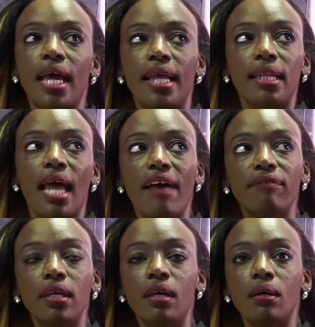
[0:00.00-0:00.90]
And
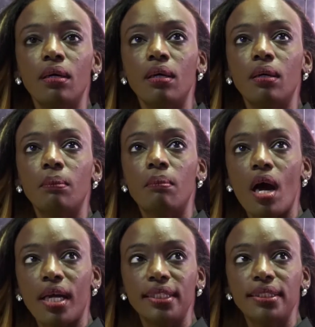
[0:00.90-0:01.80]
having a, a
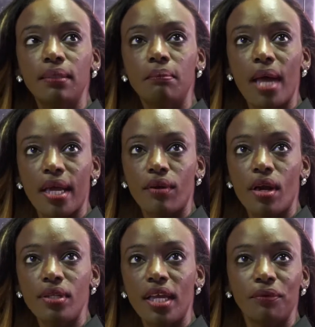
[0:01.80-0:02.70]
marketing background,